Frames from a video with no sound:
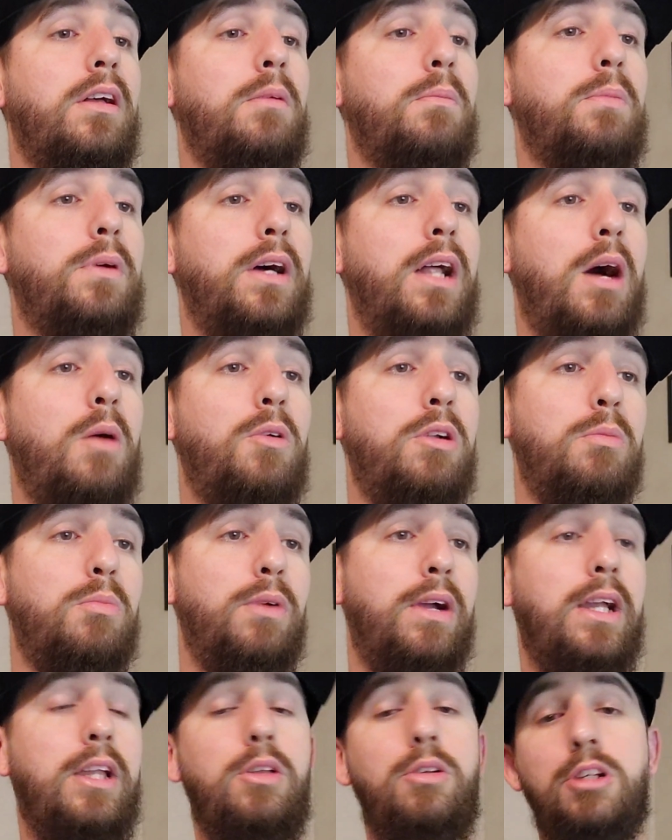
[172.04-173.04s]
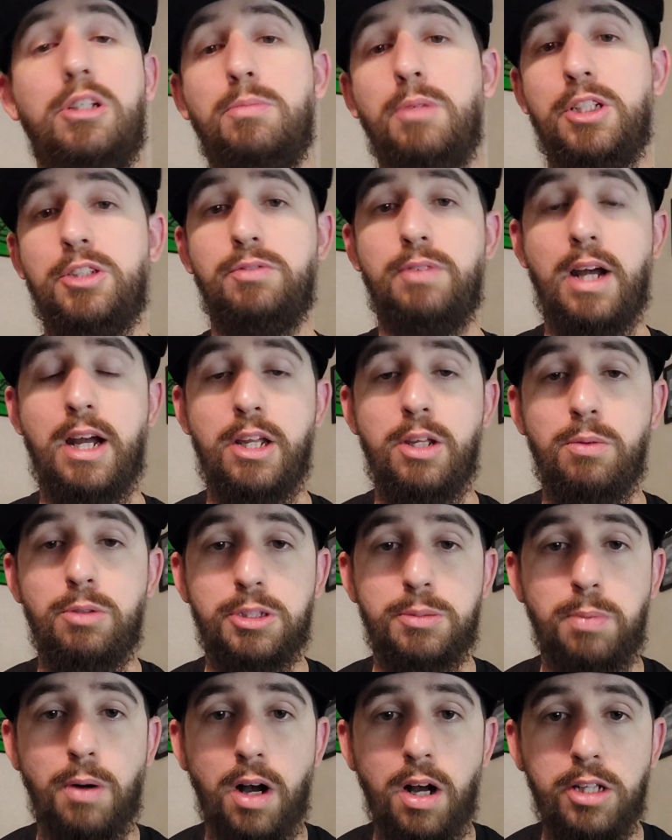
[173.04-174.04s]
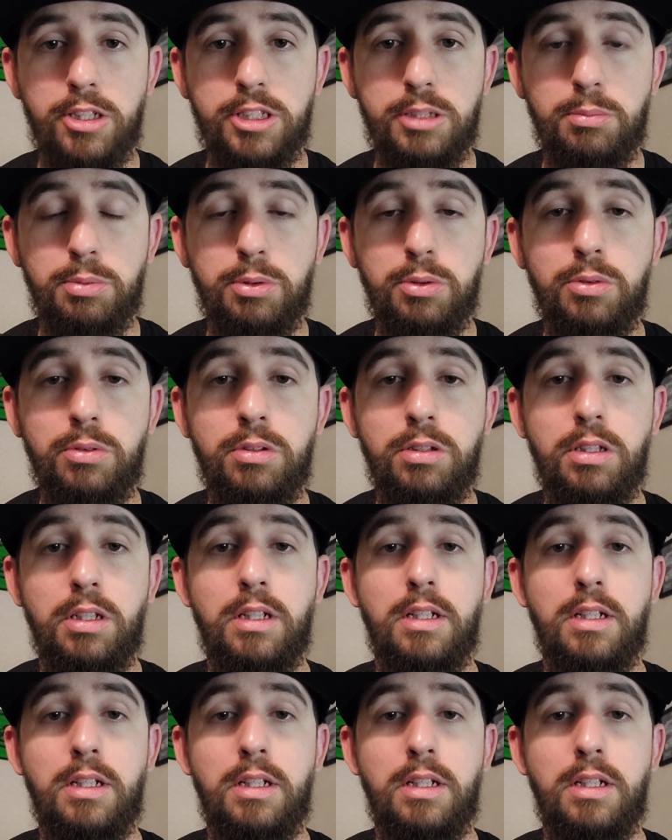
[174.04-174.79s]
But I want to bring you as much value as possible.